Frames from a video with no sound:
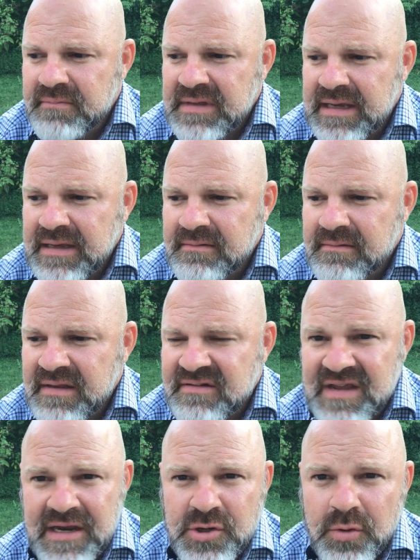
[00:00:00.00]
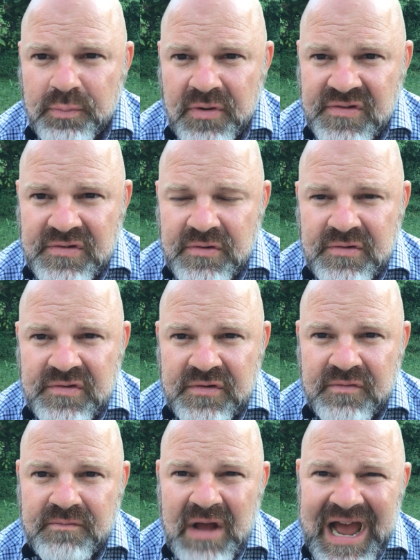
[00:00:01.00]
They take no prisoners.
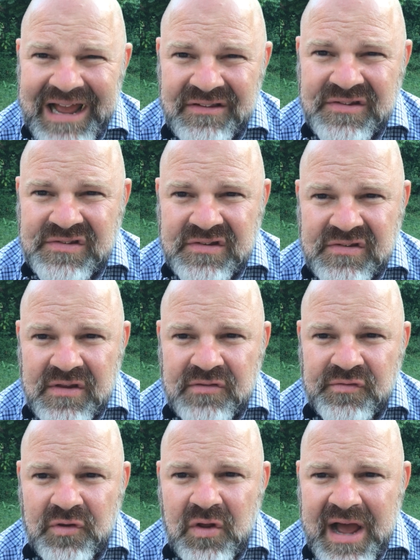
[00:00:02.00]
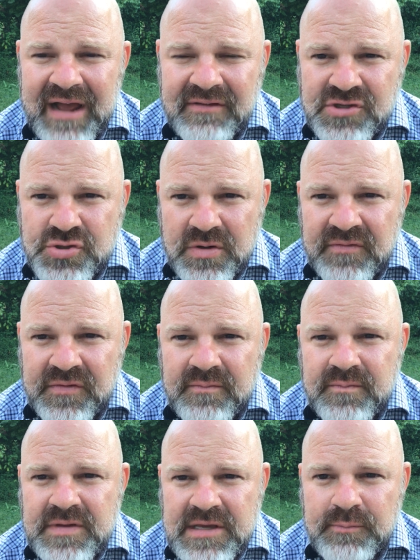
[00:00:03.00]
They're highly successful, highly
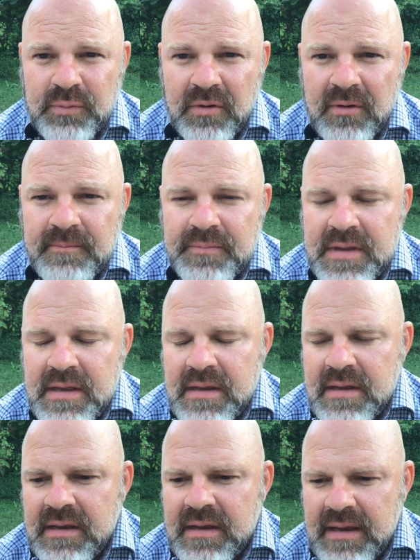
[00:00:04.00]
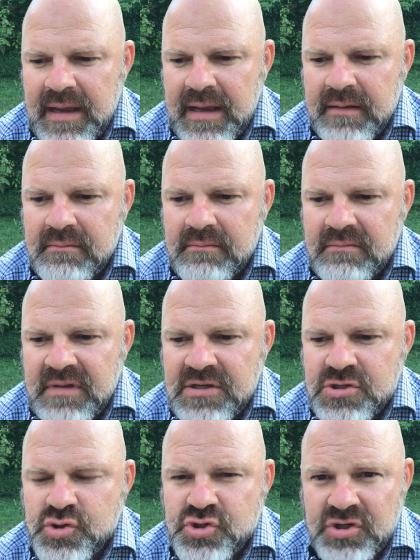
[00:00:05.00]
driven people, and they
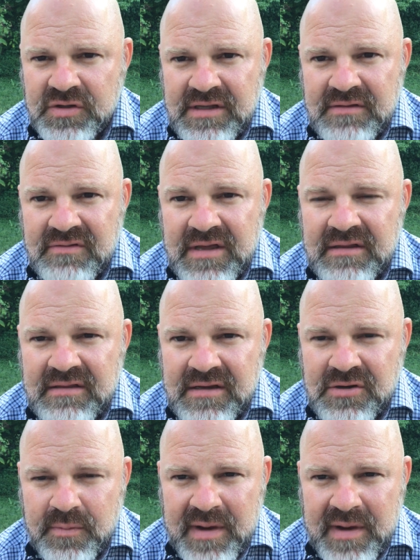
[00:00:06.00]
usually think that no